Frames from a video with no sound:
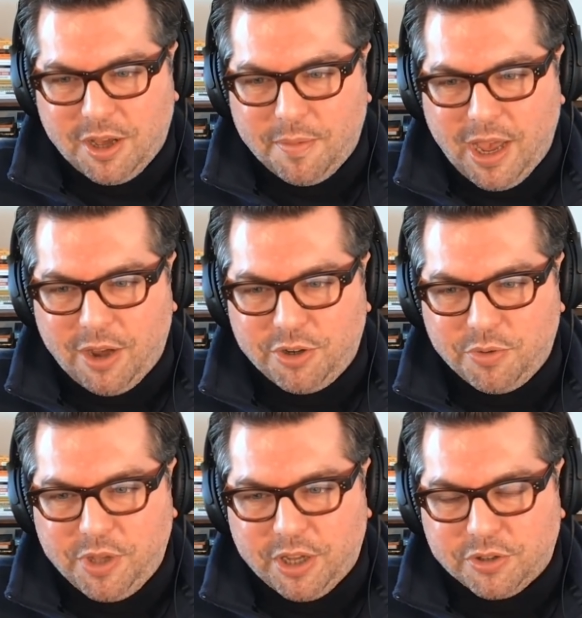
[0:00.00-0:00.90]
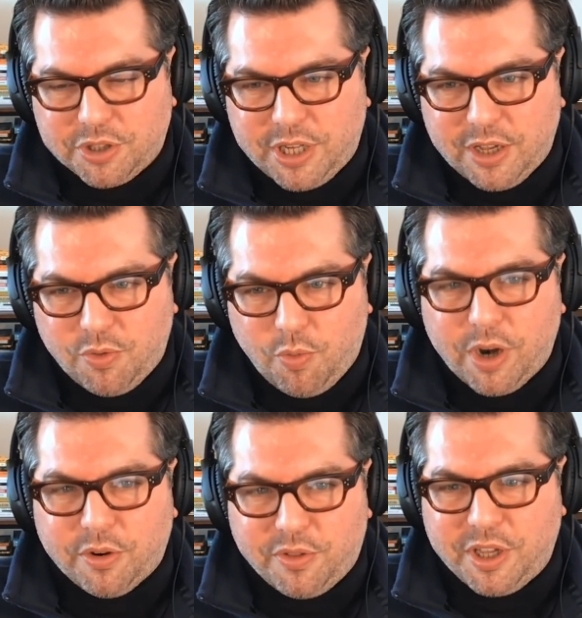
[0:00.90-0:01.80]
How do we understand
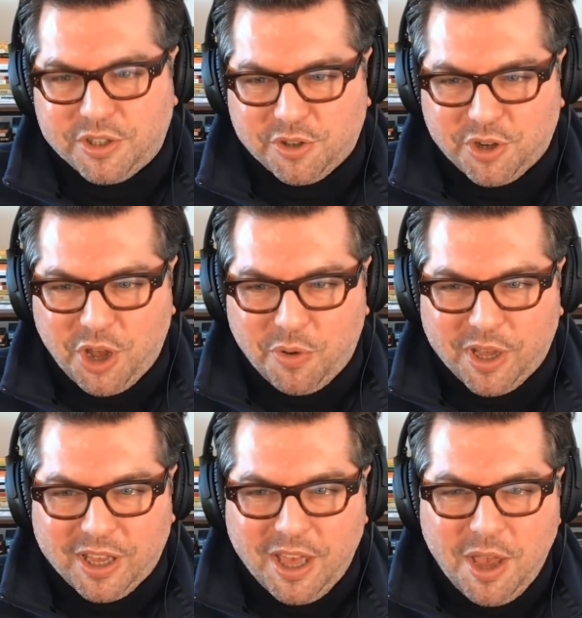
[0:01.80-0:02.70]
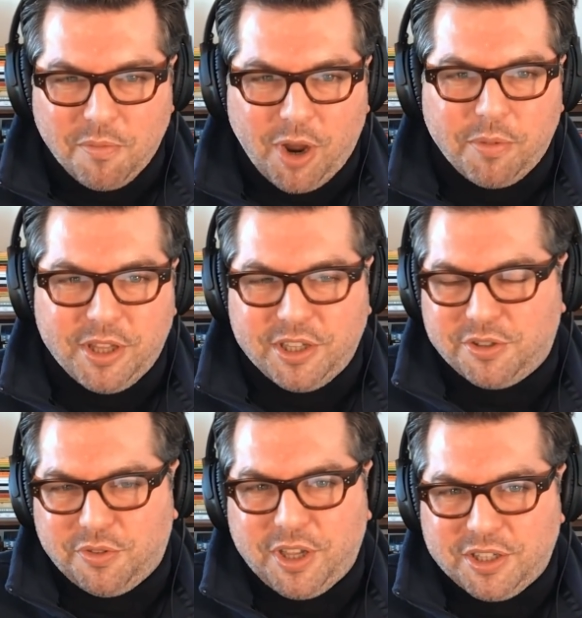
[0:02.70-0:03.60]
where things are going? Probably
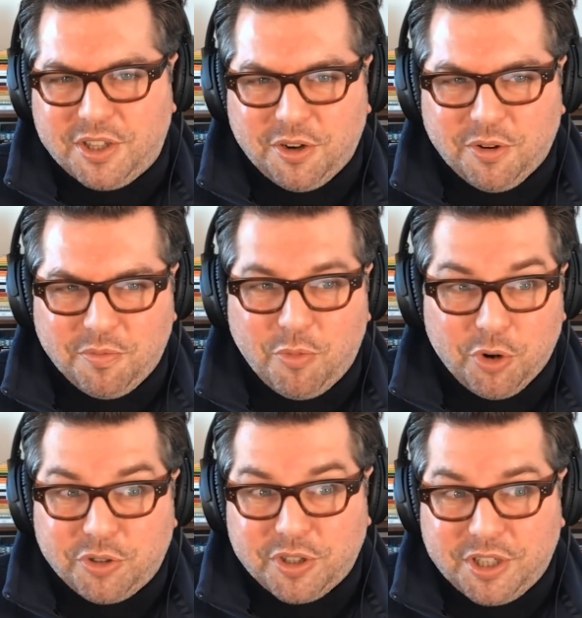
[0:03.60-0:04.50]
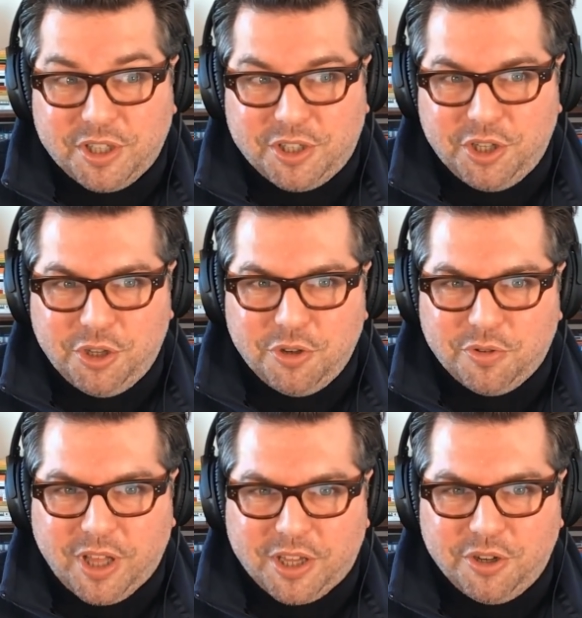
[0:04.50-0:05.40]
these are things that are more interesting to
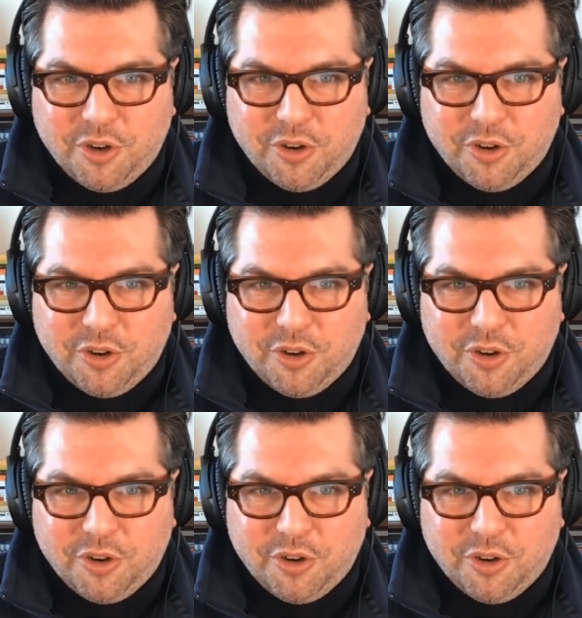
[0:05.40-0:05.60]
you, like in your